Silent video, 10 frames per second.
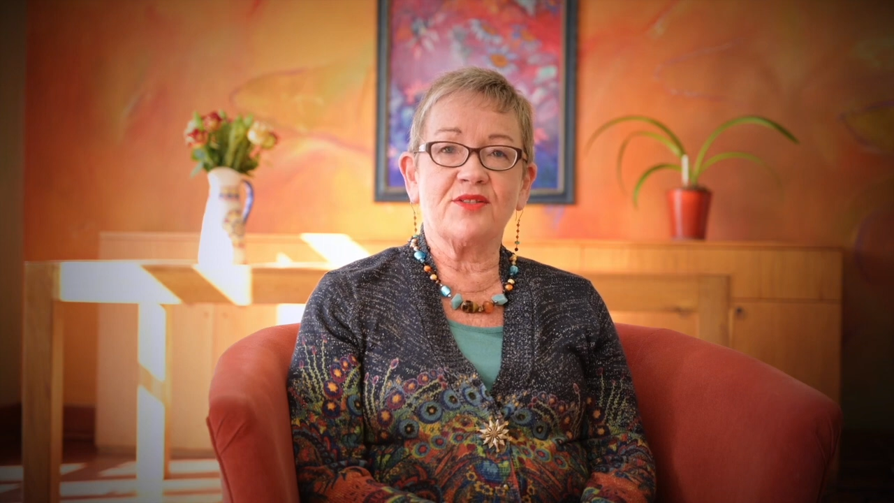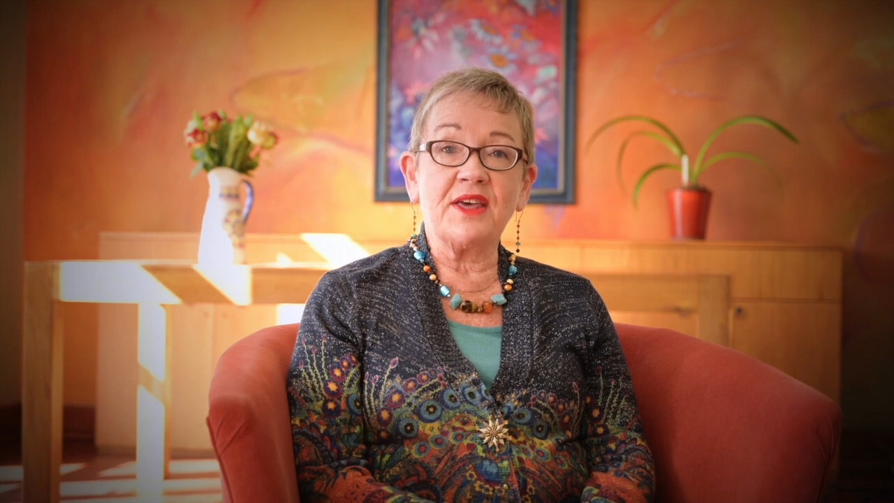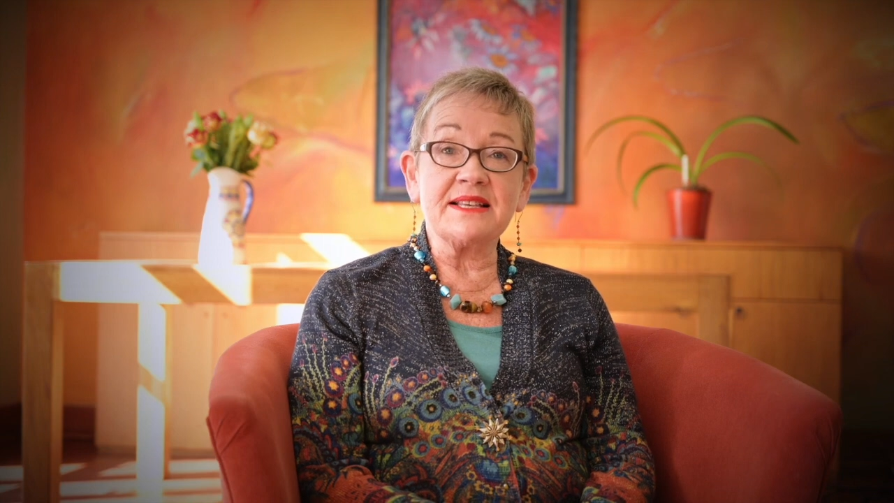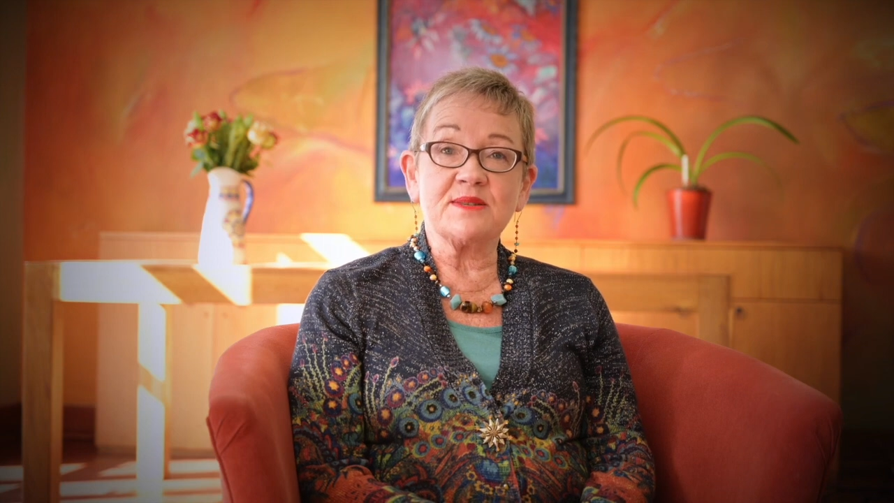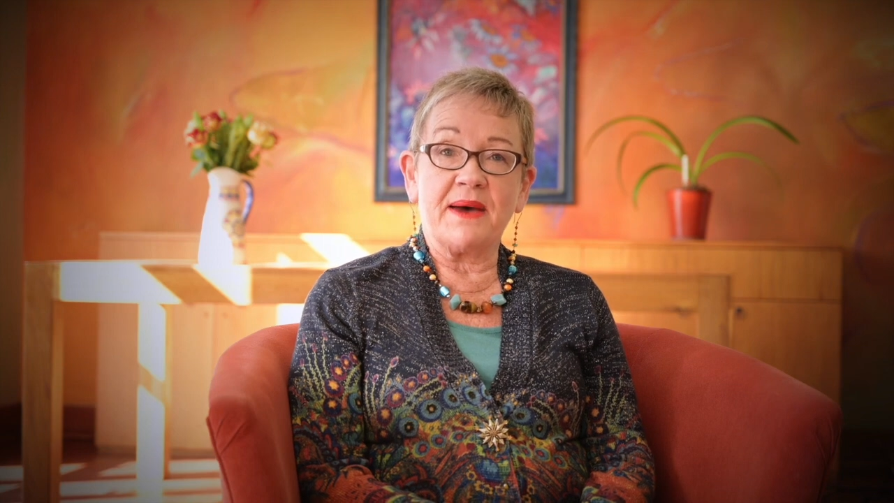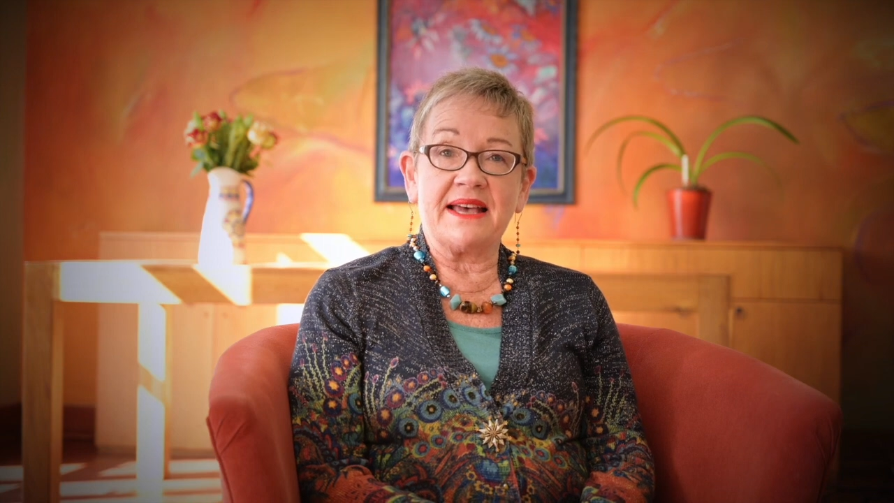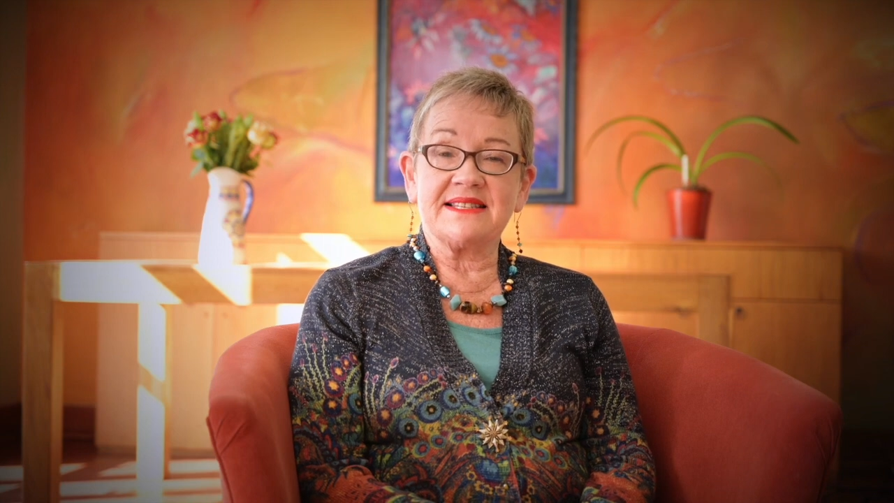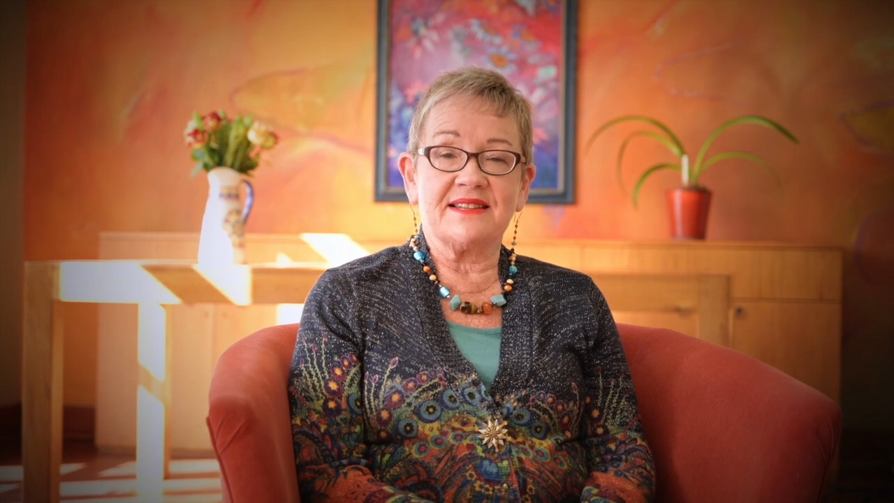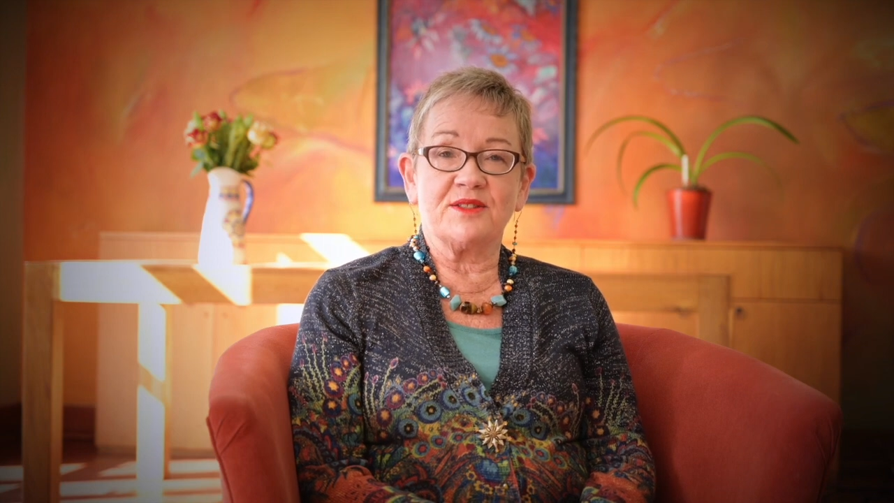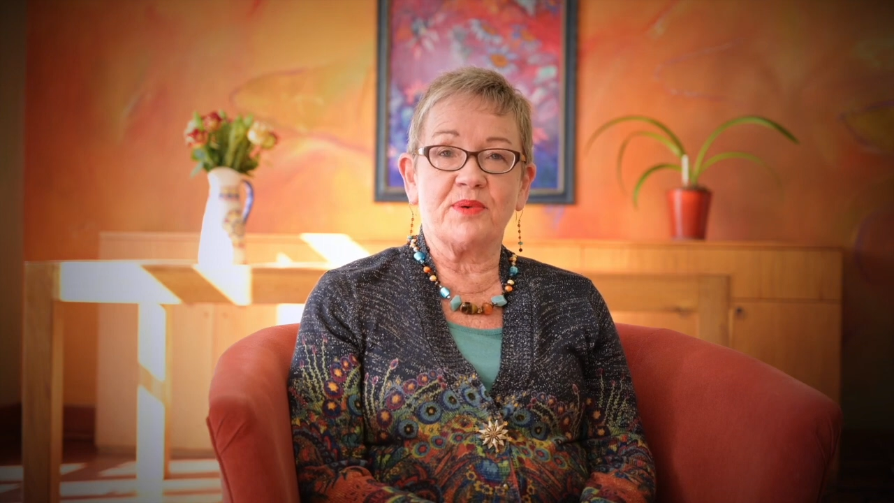thinks
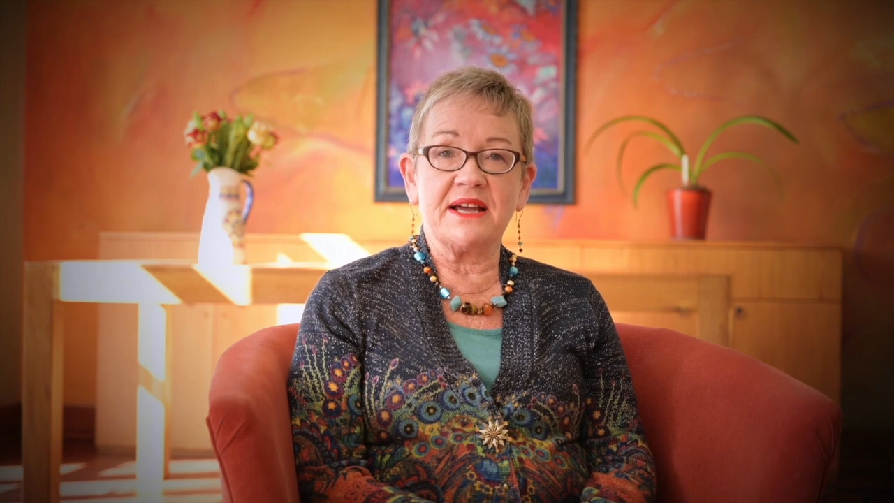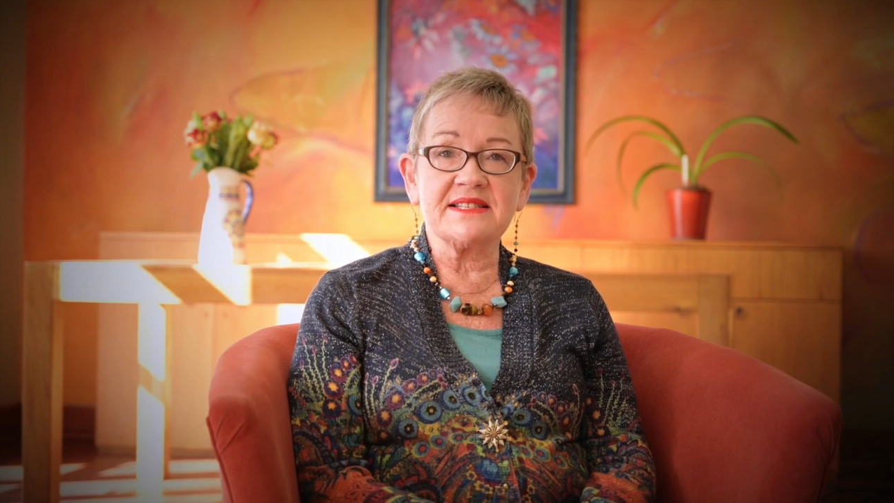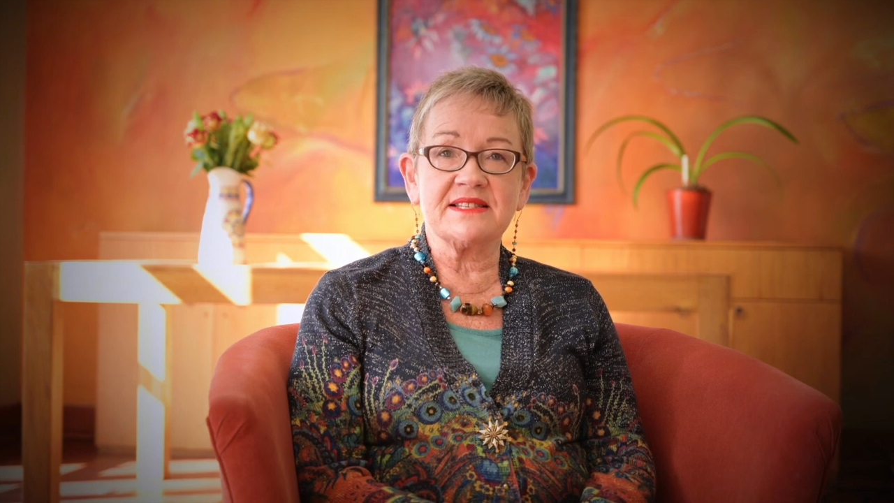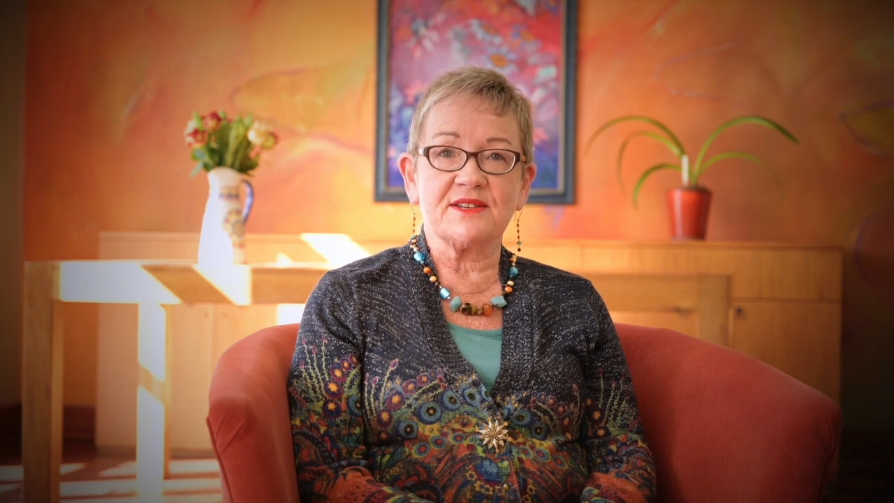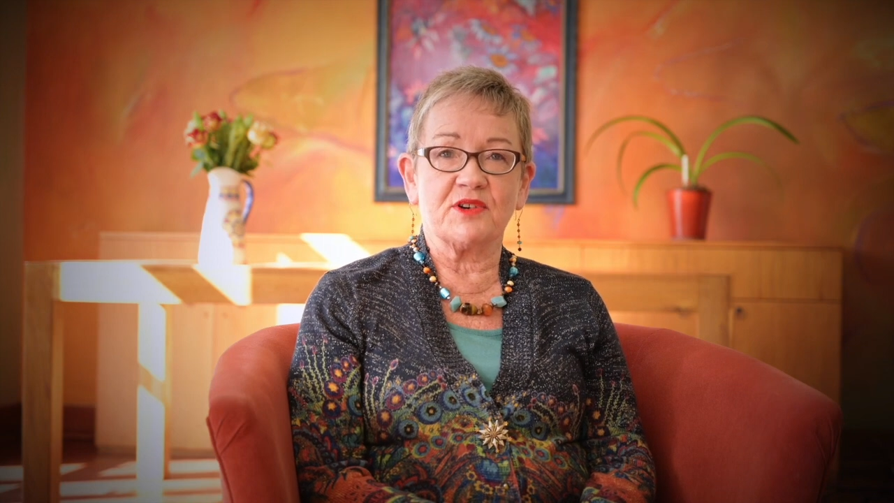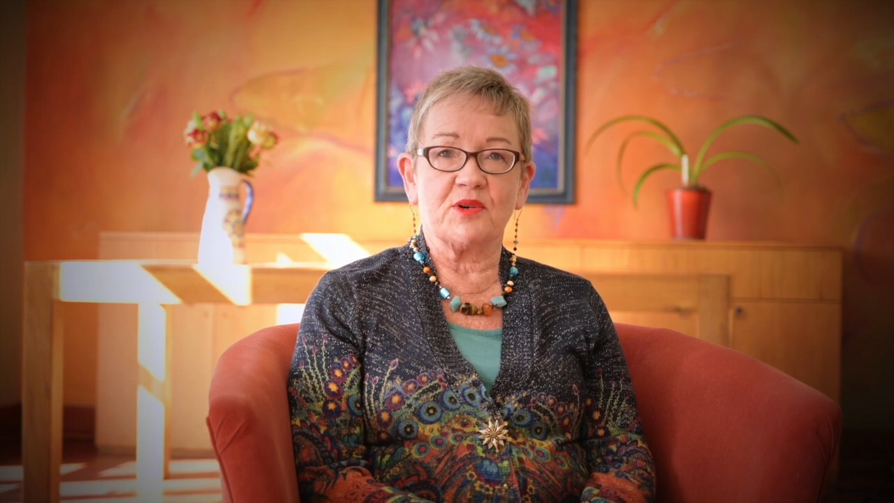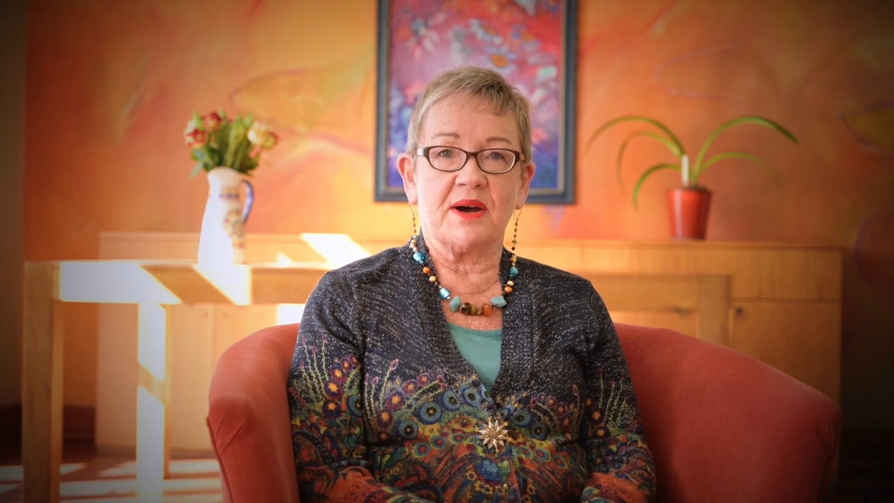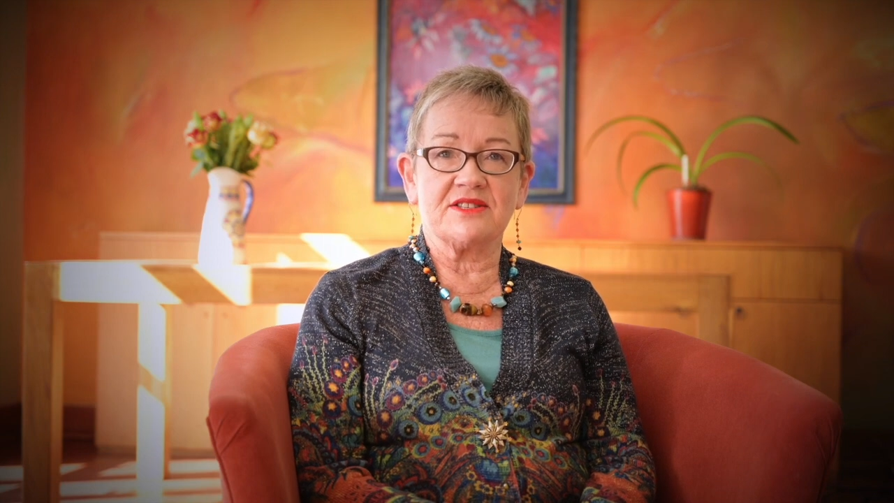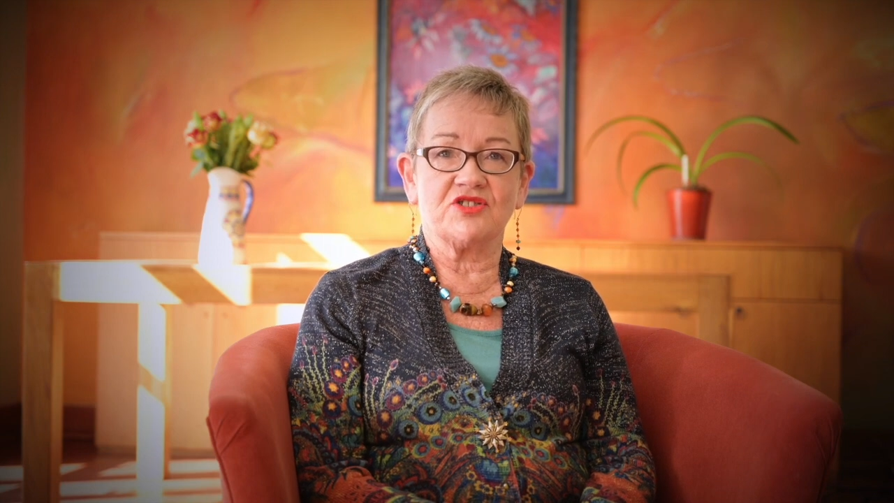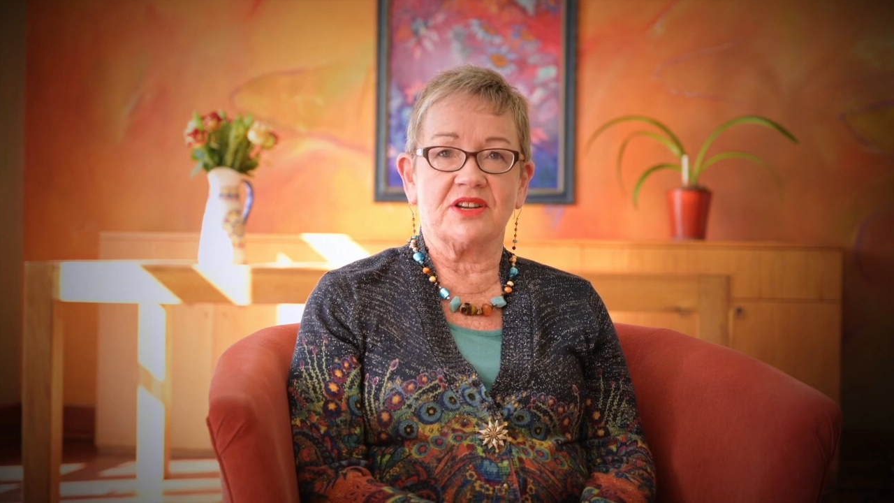best in the presence of a
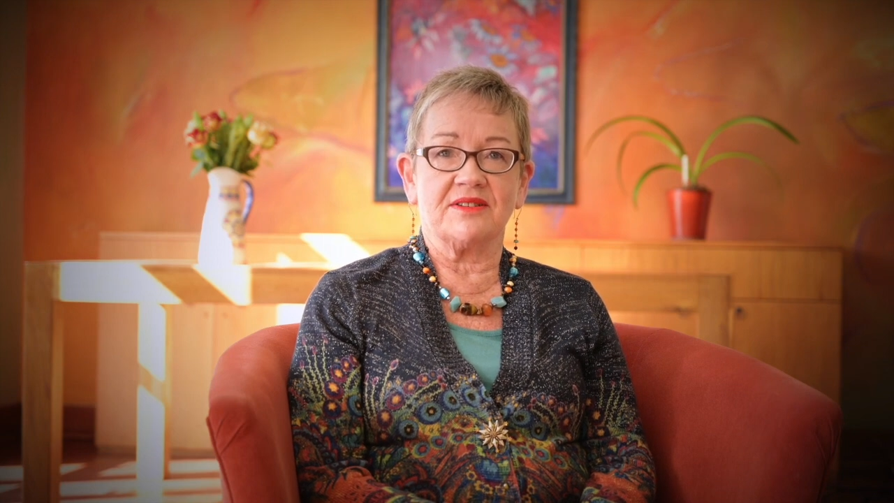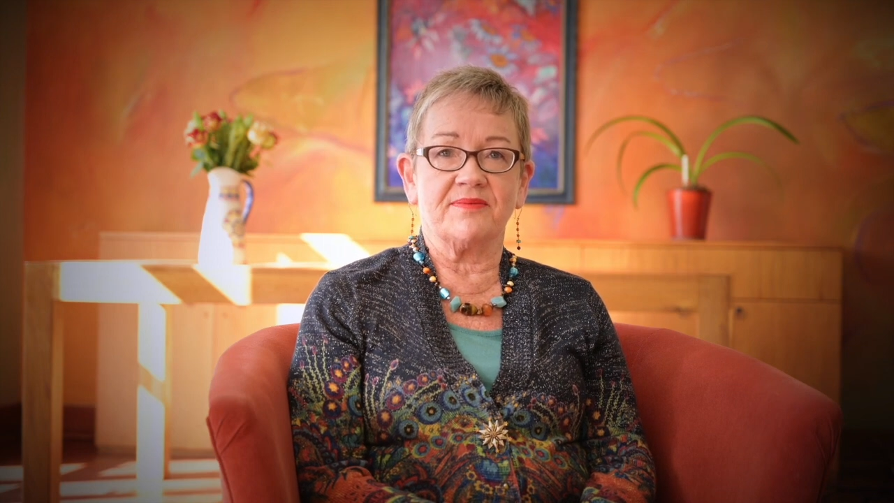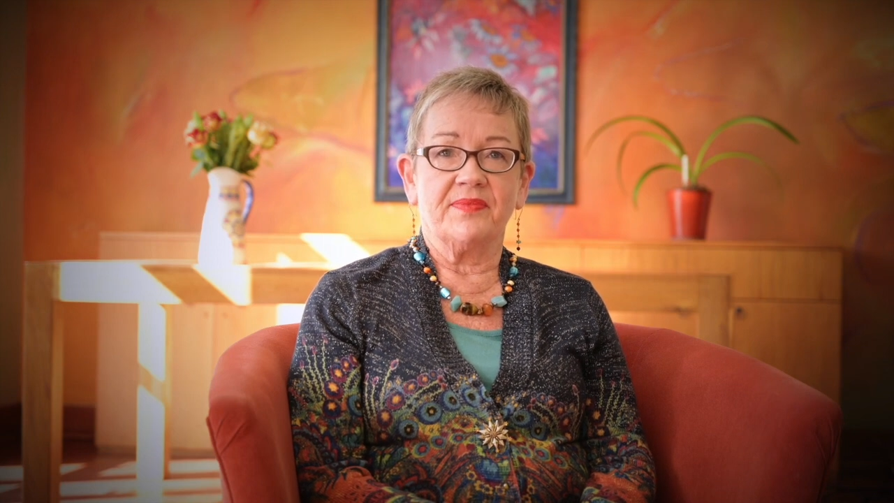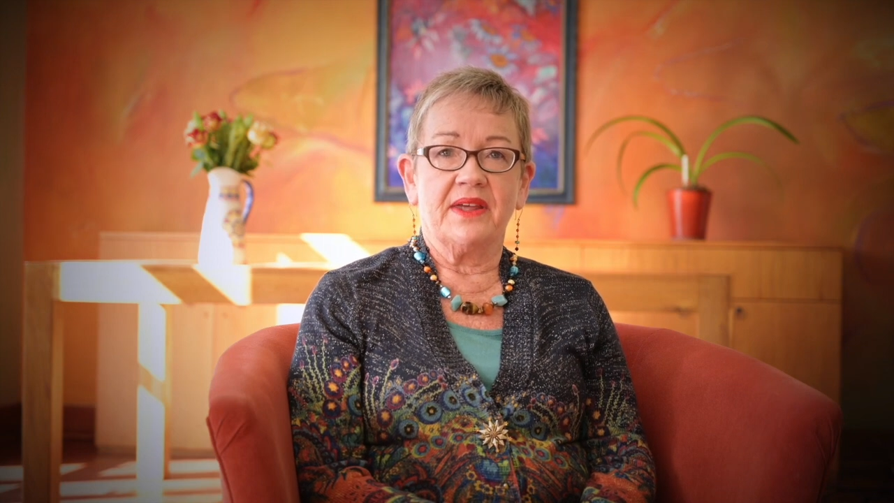question.